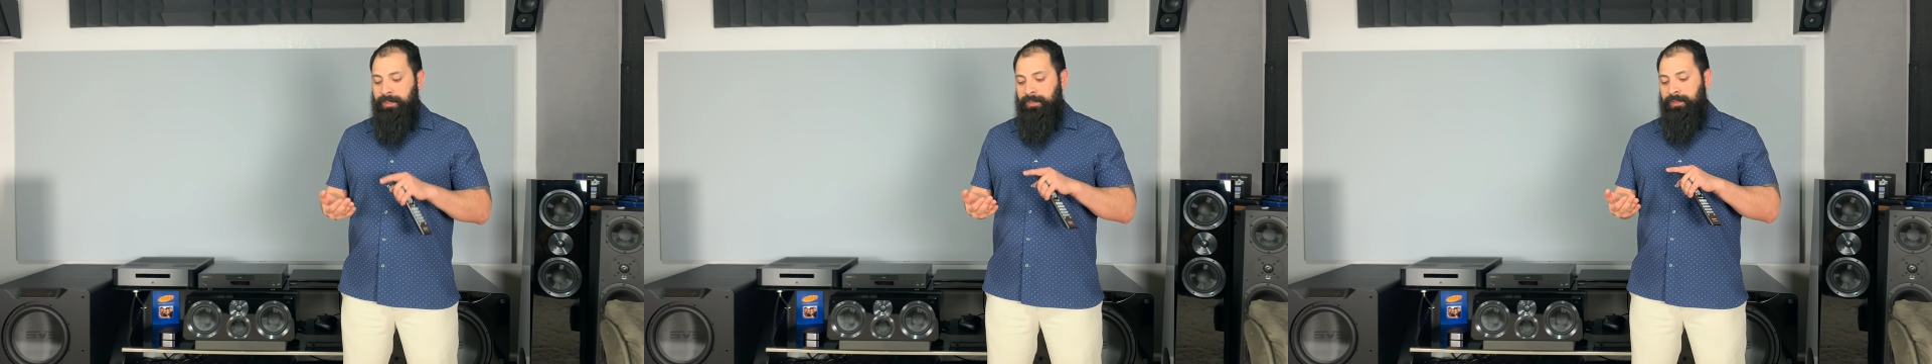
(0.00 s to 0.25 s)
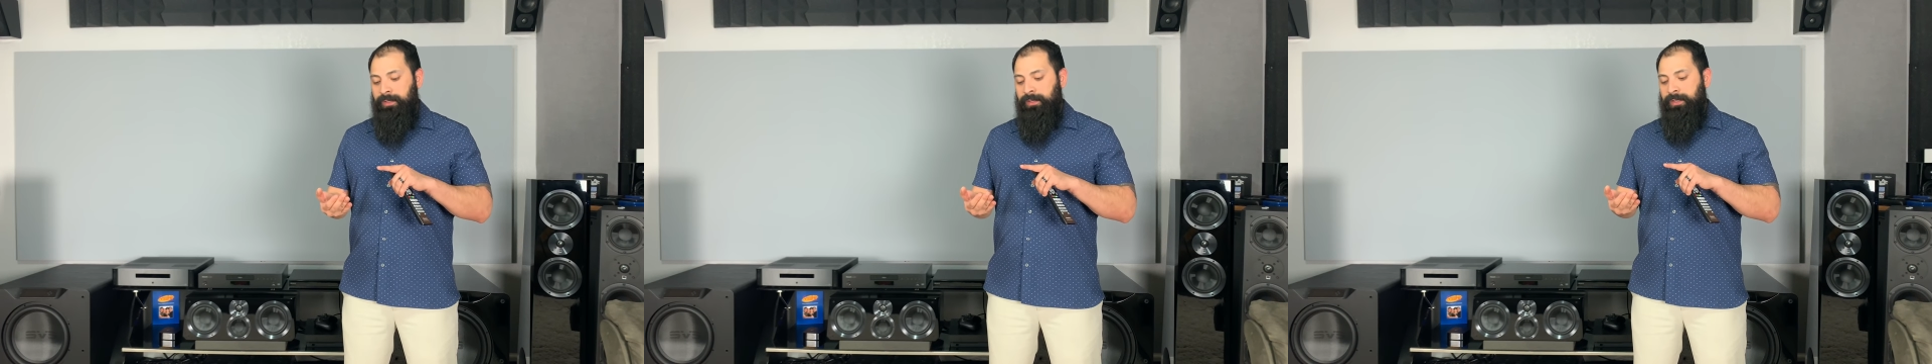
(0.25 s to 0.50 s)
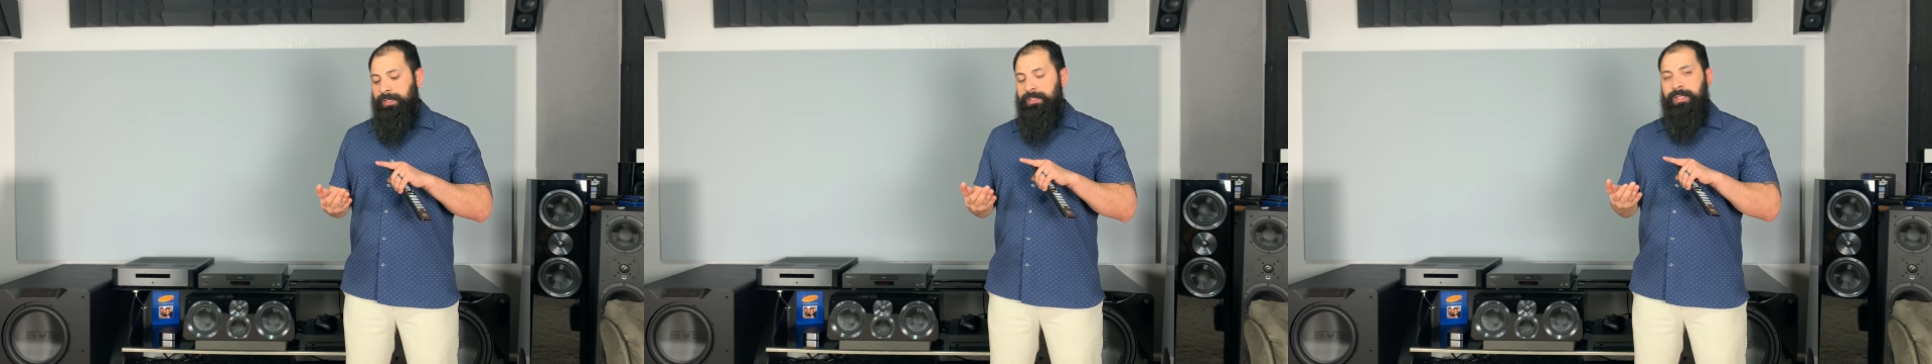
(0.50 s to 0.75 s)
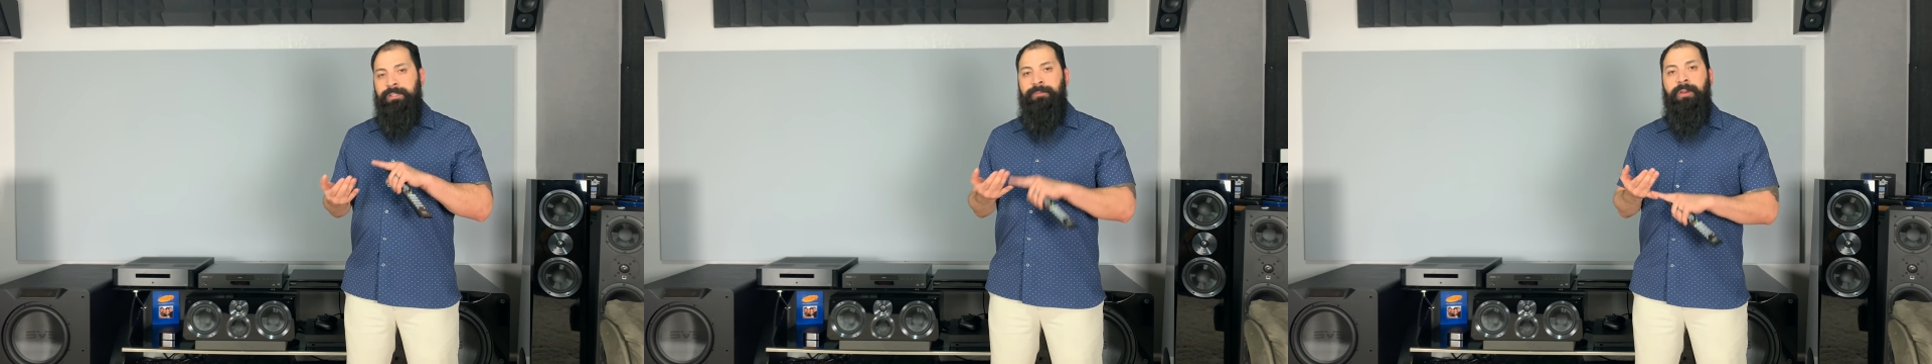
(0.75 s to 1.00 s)
The it's
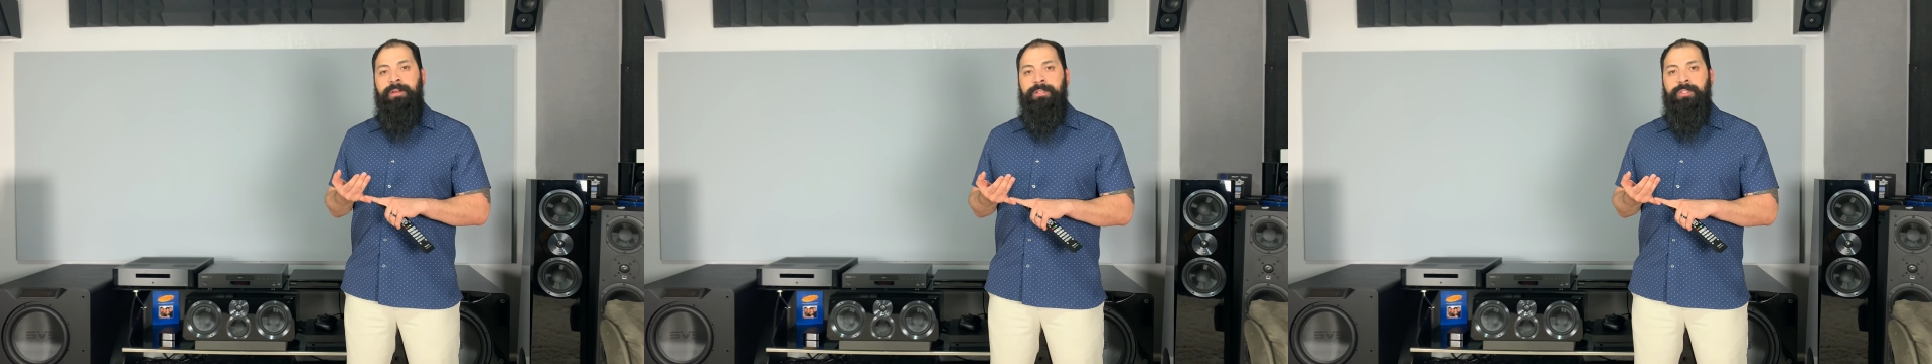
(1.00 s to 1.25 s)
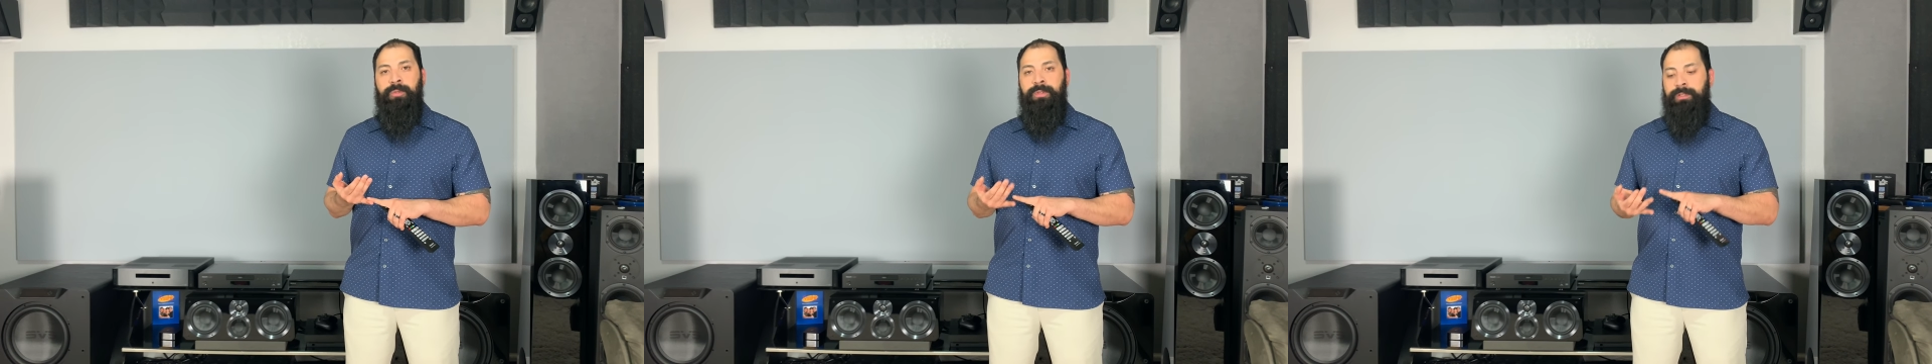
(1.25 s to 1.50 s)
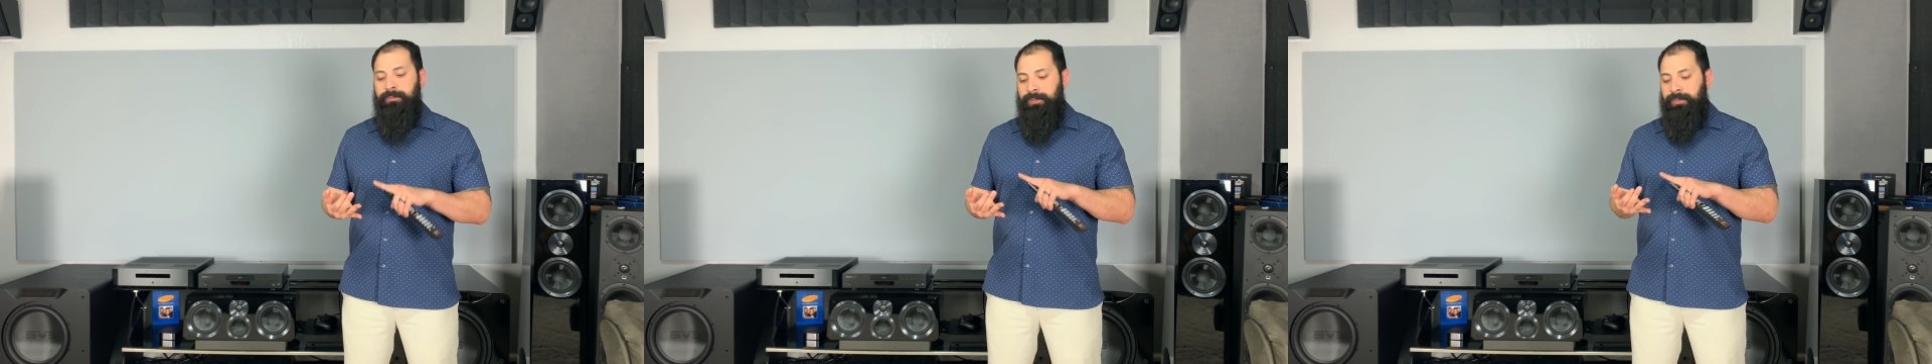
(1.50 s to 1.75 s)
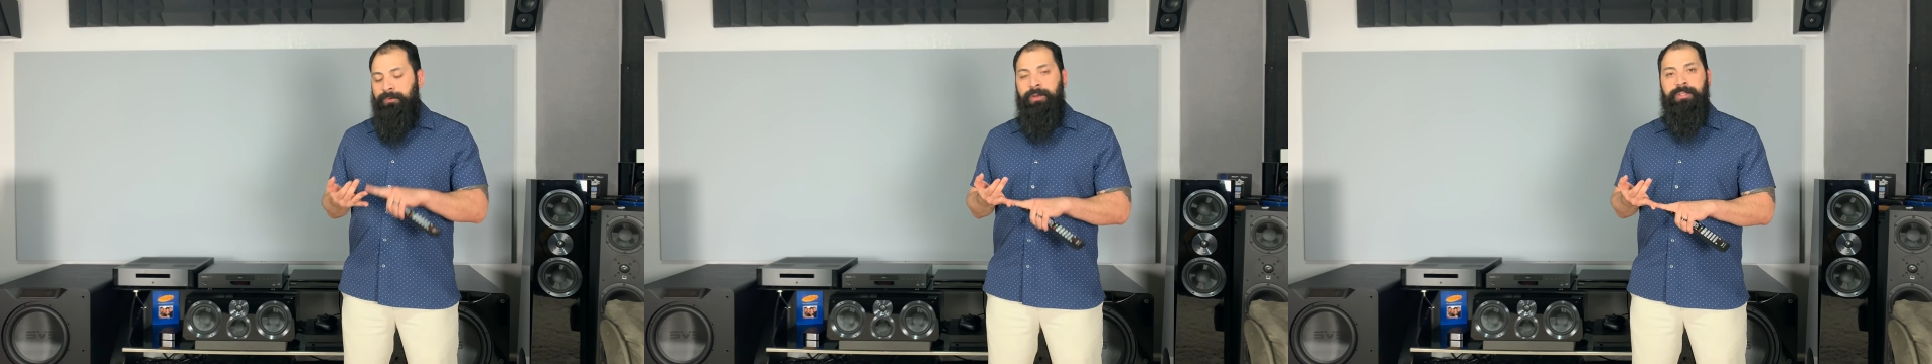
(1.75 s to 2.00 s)
it's very intuitive,
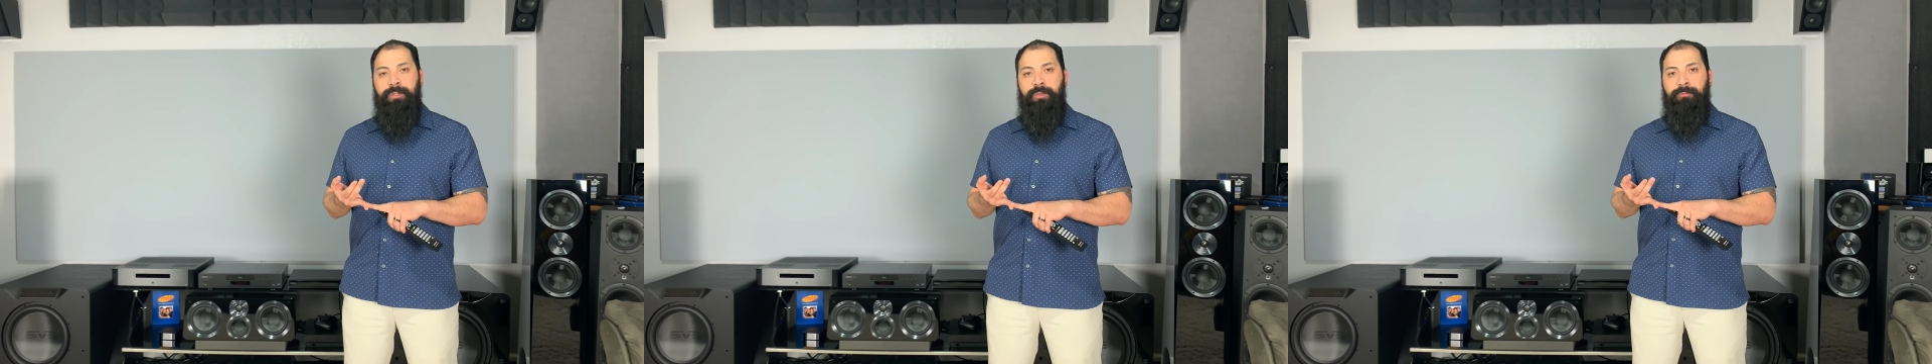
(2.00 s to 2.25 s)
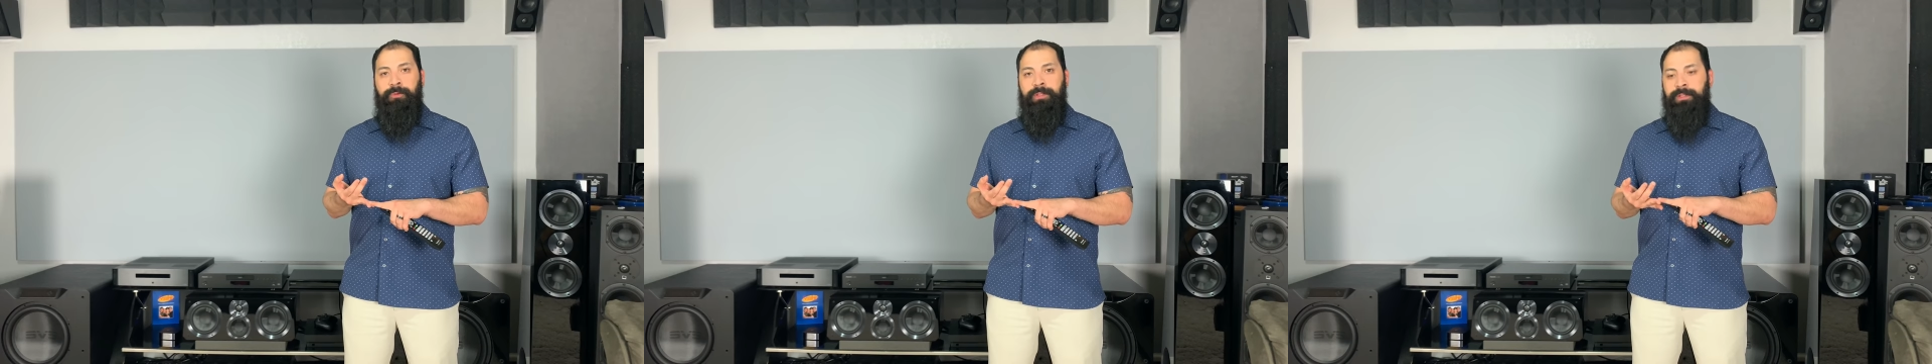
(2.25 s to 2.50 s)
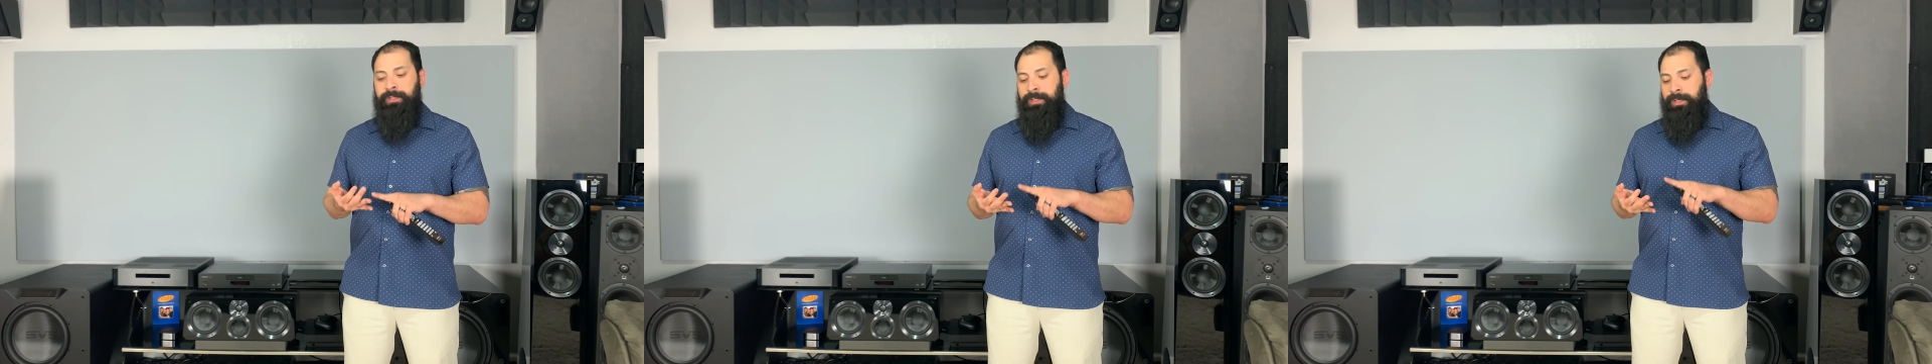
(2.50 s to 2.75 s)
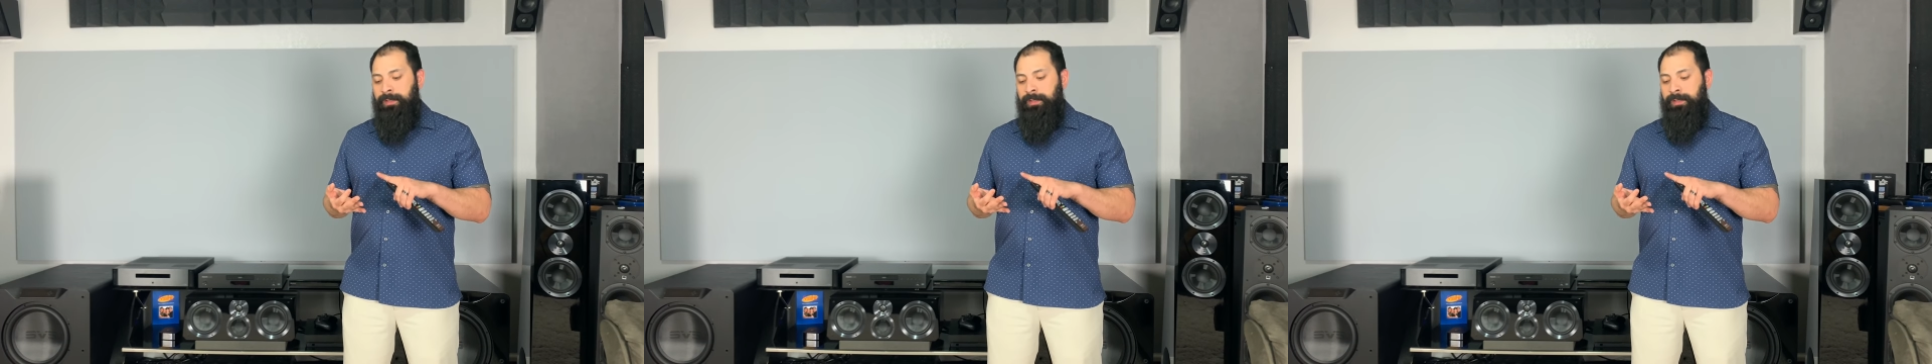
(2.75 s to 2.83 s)
it's very user-friendly,